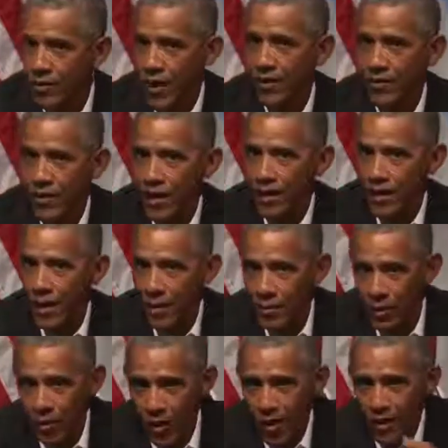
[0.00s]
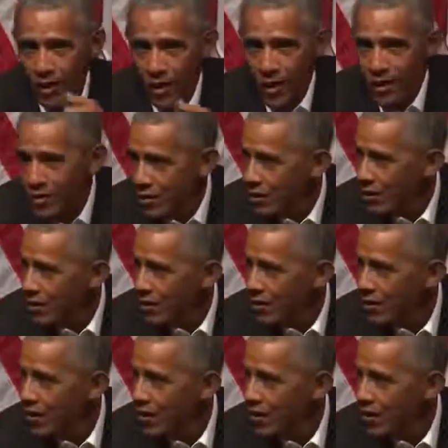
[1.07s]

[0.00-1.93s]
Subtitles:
try to find common ground and actually